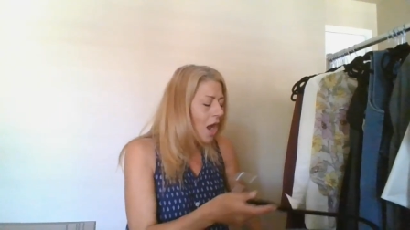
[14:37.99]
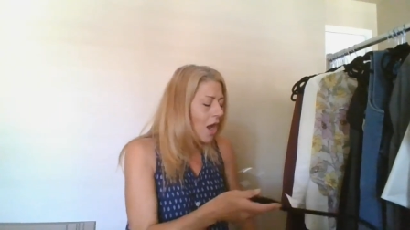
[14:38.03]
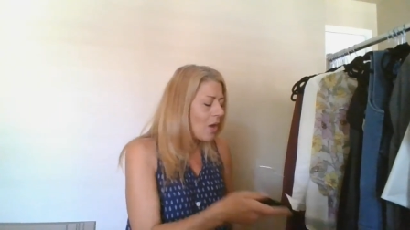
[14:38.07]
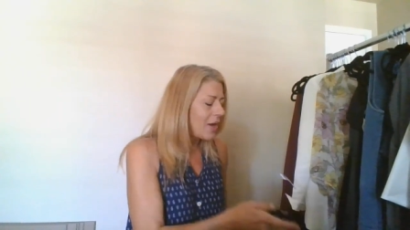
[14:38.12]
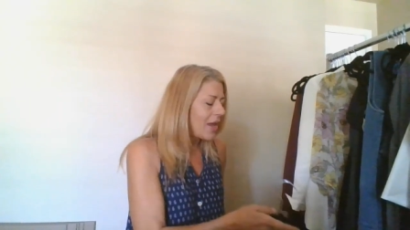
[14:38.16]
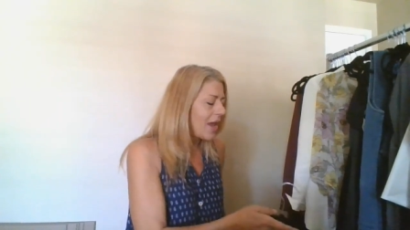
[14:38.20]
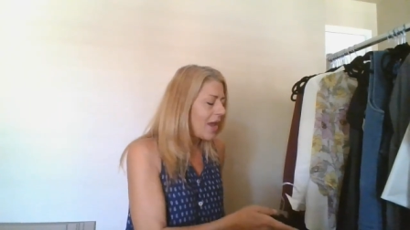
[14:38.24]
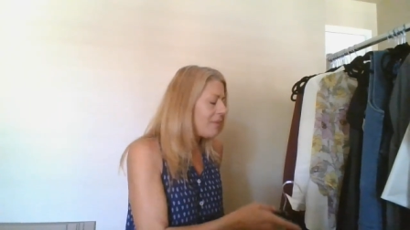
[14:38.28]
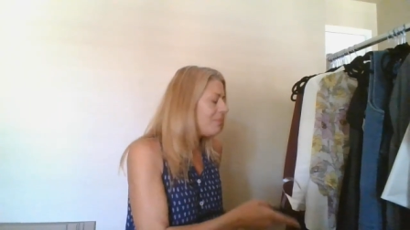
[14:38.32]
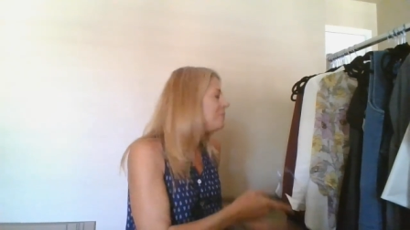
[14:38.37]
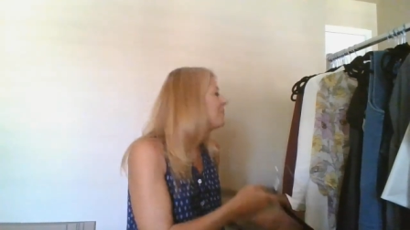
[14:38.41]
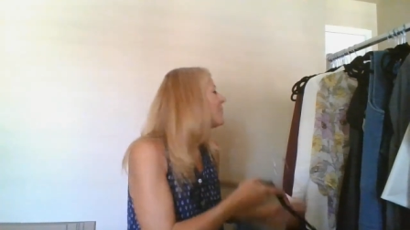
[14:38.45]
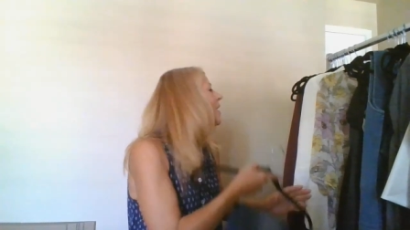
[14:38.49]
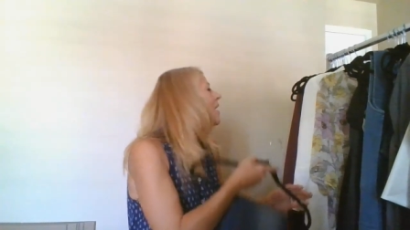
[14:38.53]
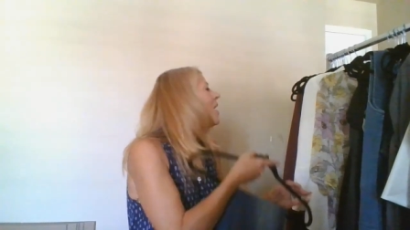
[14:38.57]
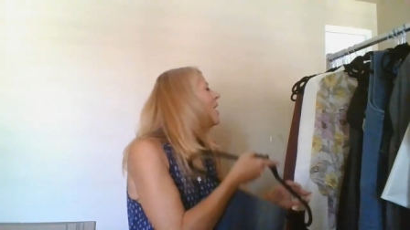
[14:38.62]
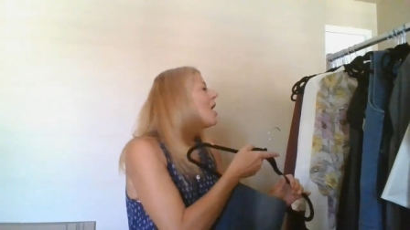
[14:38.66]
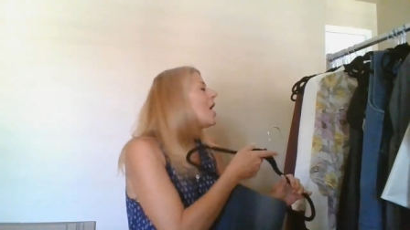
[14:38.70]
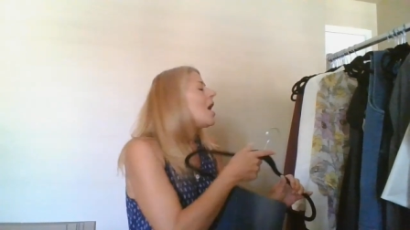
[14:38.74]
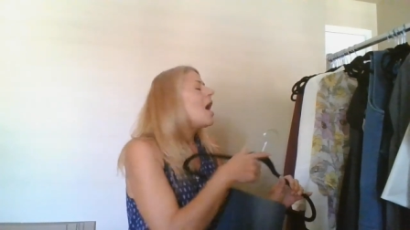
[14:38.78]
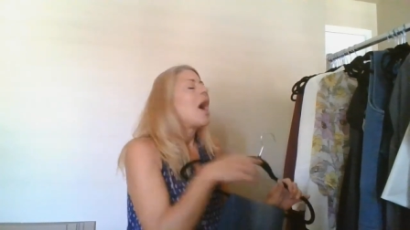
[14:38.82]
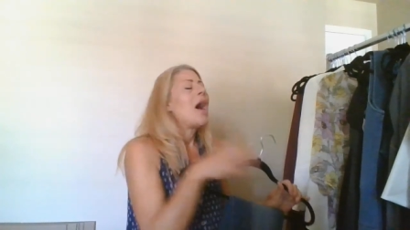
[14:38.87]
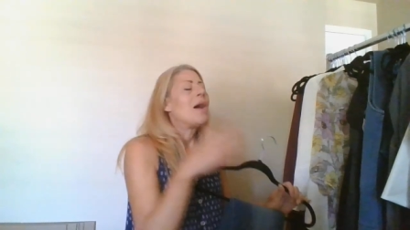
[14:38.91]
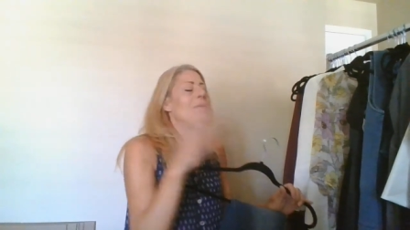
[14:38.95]
Okay,
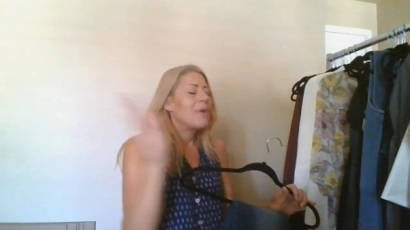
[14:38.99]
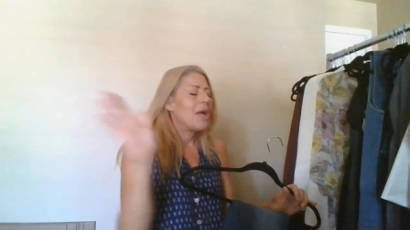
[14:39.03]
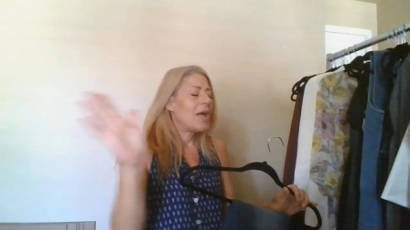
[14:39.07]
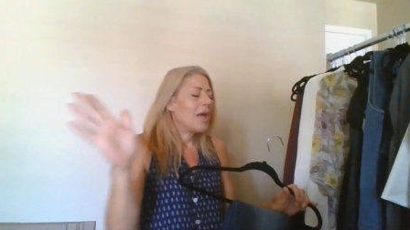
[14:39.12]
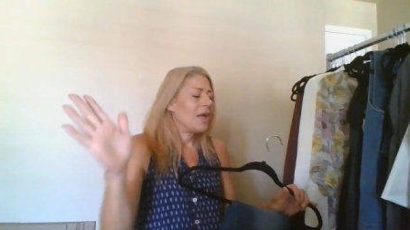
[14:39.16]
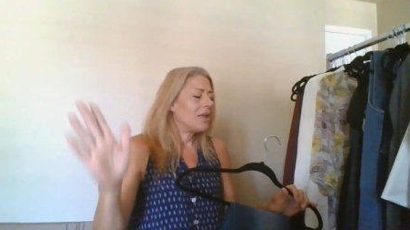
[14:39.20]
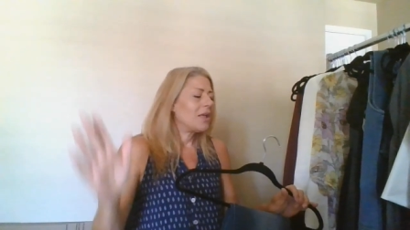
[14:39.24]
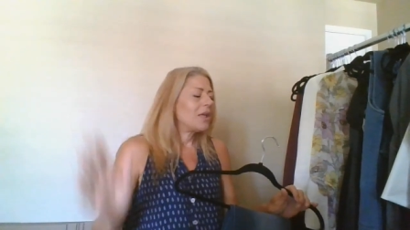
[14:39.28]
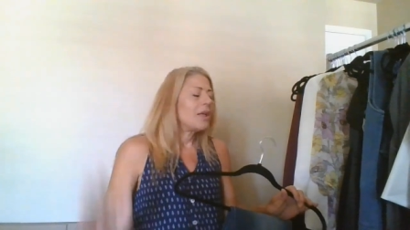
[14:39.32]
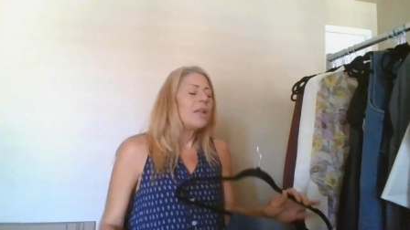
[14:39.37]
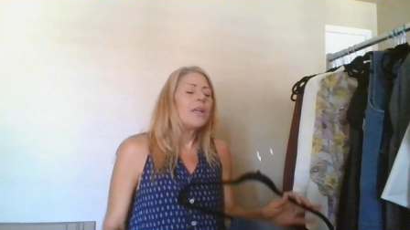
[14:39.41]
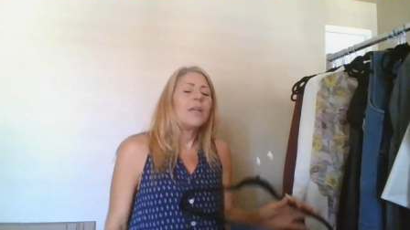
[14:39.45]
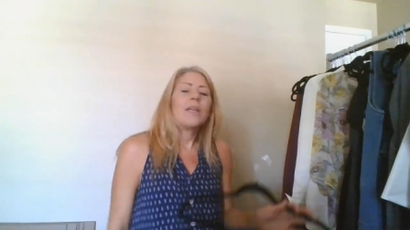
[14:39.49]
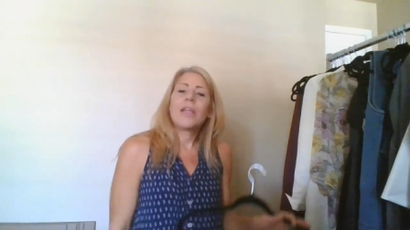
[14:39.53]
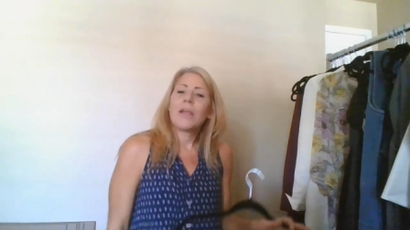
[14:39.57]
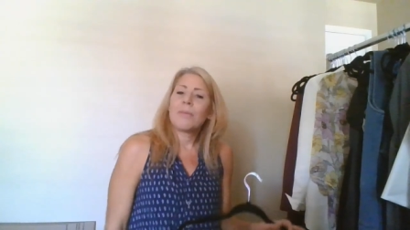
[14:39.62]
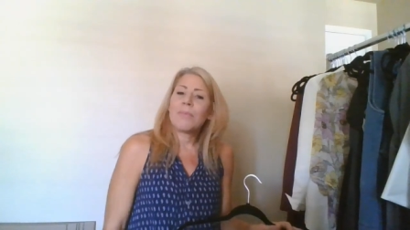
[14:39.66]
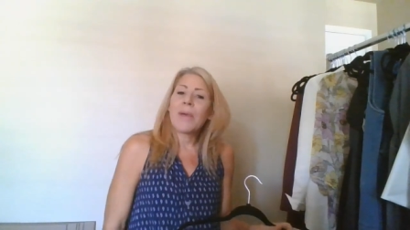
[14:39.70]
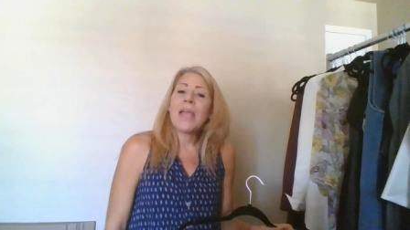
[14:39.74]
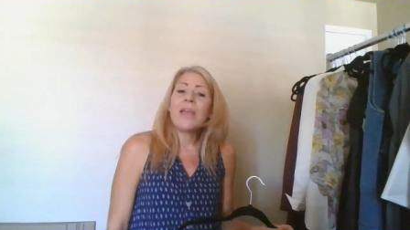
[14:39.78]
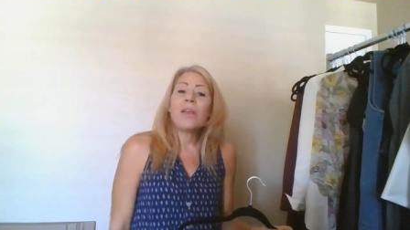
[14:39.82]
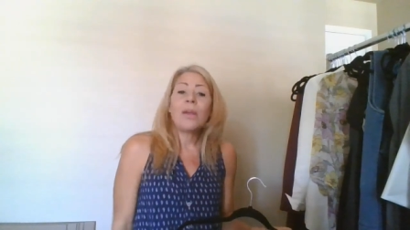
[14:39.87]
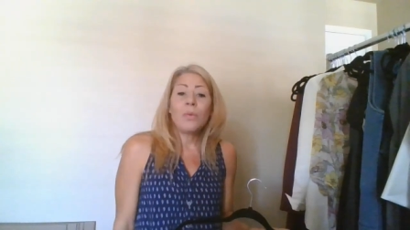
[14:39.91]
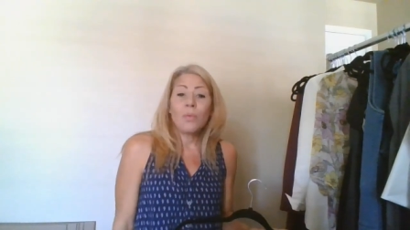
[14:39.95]
um,
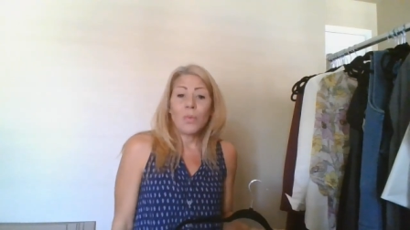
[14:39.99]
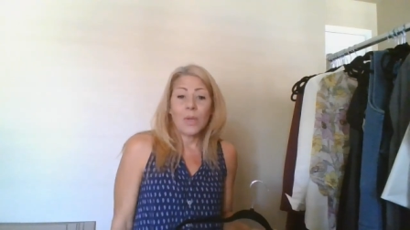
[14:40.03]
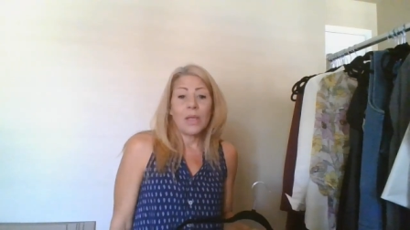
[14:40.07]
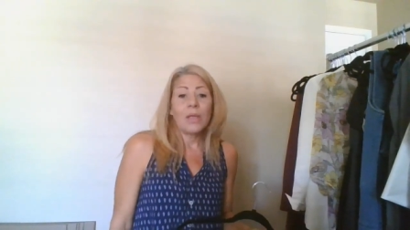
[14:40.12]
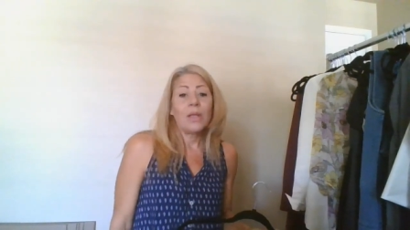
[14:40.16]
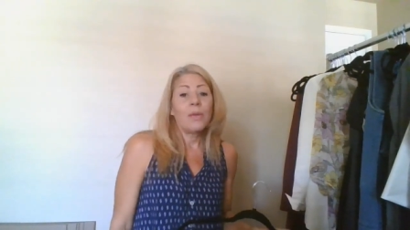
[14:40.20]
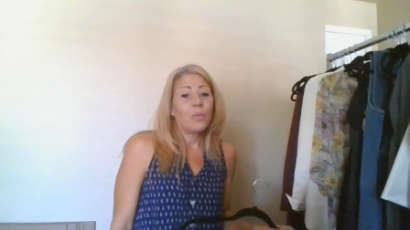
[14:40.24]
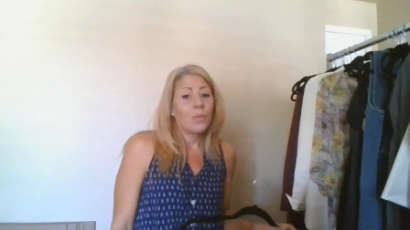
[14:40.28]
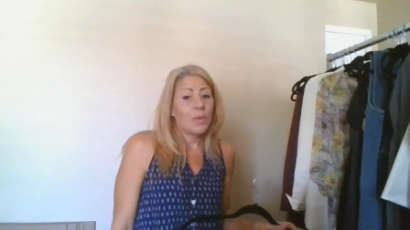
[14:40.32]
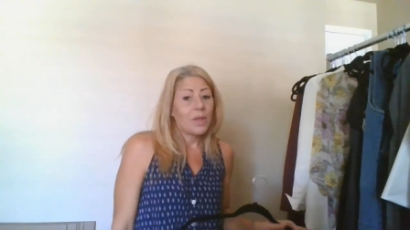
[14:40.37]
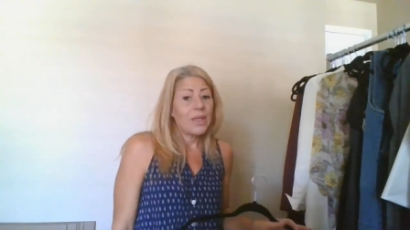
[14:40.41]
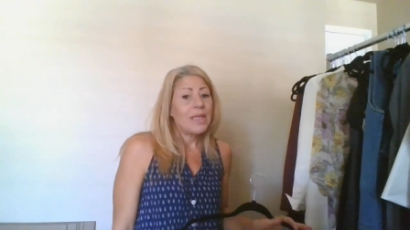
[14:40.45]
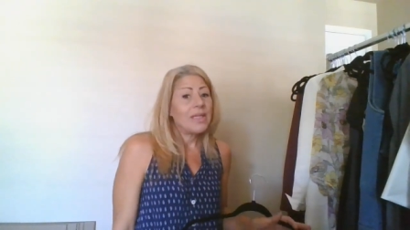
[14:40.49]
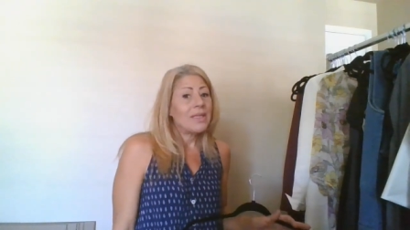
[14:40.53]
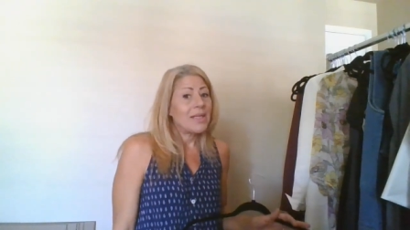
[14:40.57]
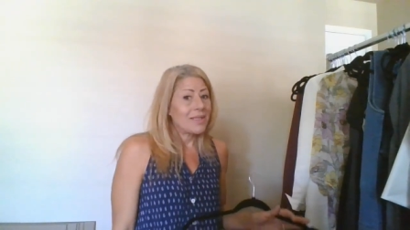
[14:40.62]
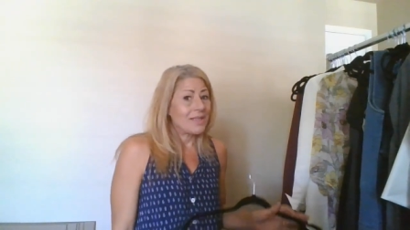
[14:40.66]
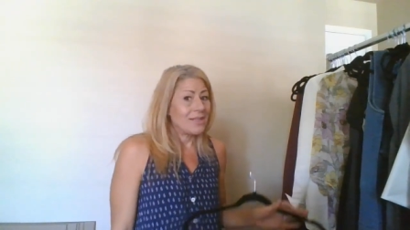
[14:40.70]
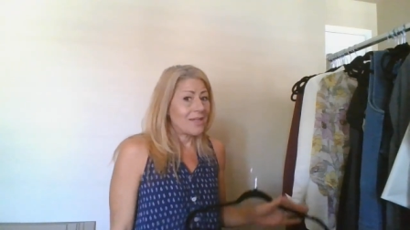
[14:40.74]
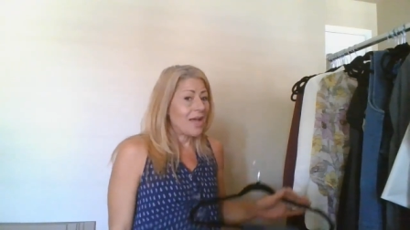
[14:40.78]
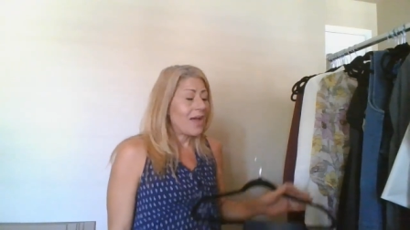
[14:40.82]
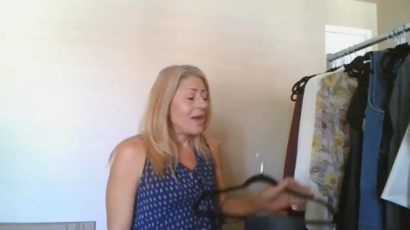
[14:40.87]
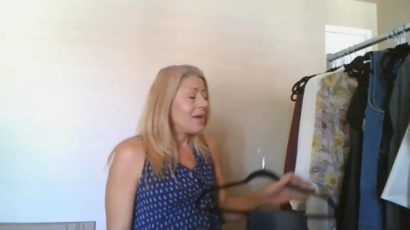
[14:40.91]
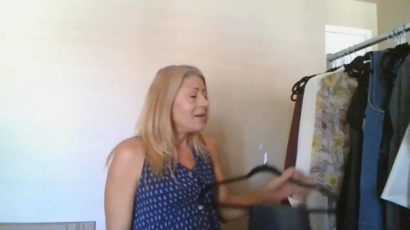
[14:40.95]
my Goodwill really
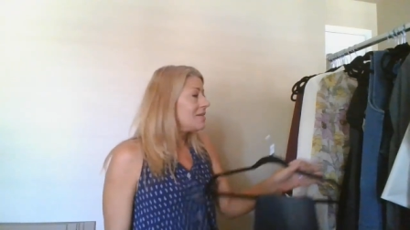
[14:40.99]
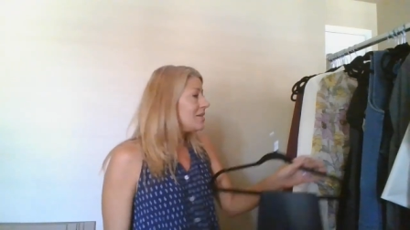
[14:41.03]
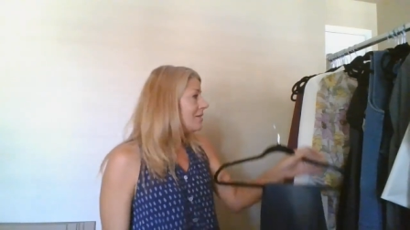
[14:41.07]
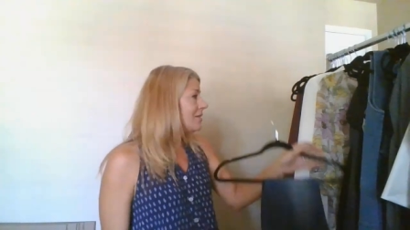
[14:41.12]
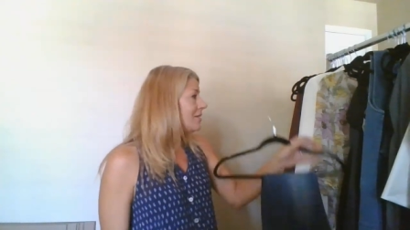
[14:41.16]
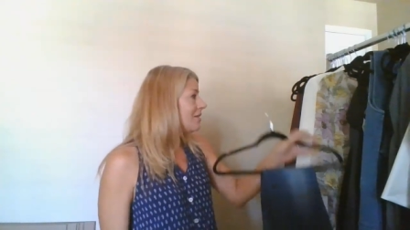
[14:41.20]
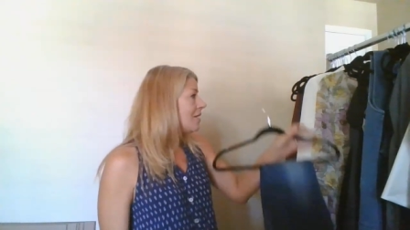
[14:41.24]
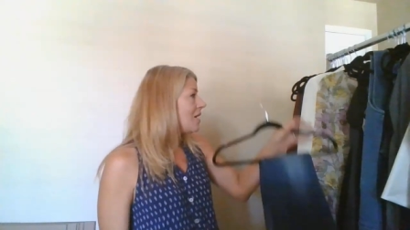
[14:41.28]
does not